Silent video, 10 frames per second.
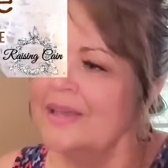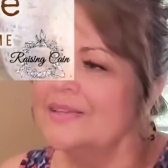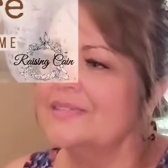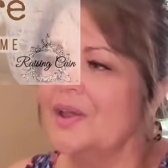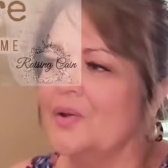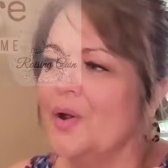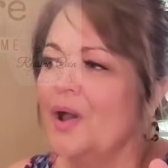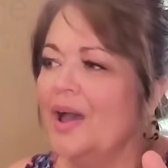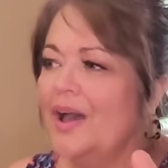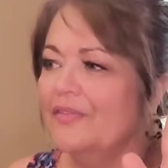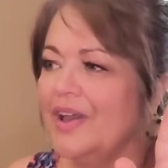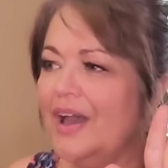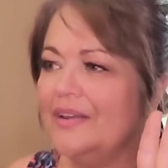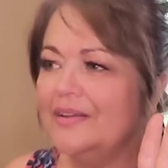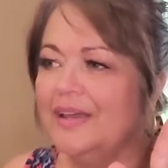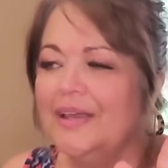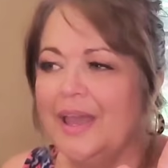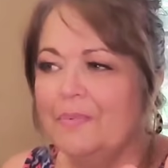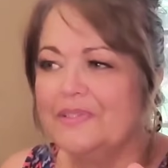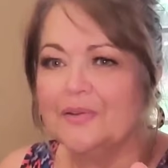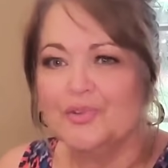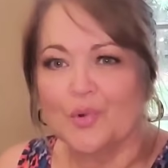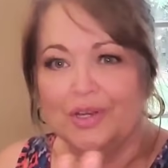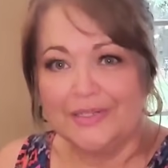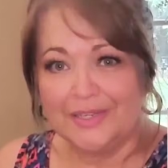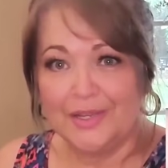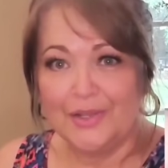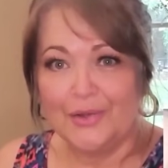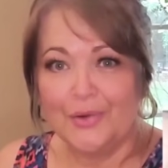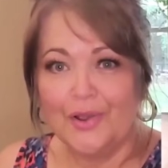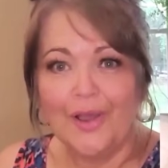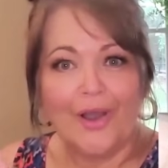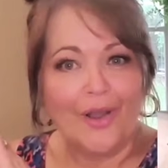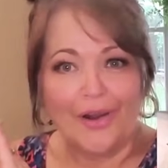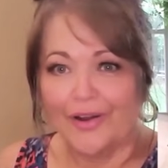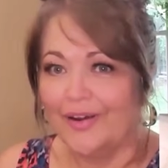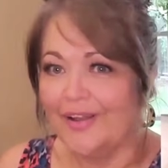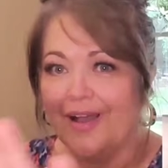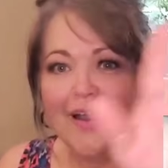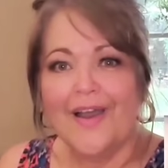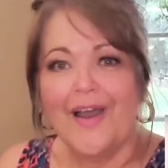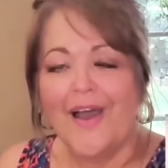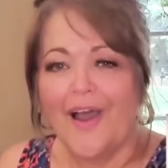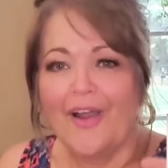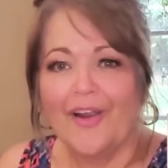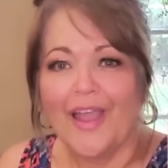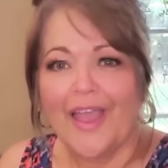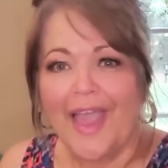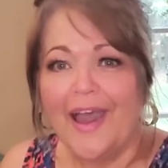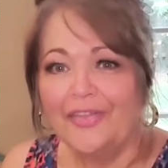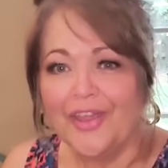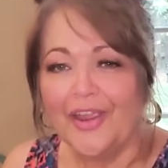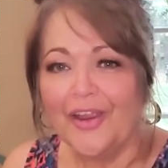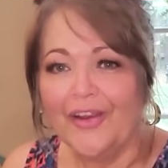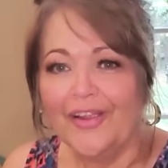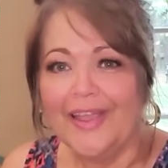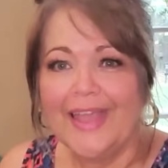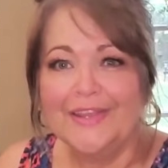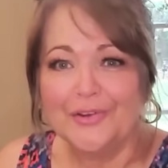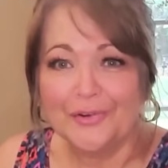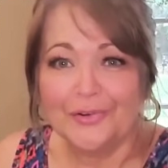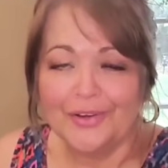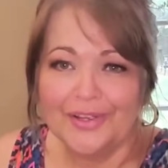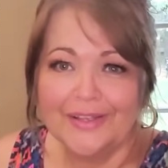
So I've got episodes 1 and 2 are out there, and you're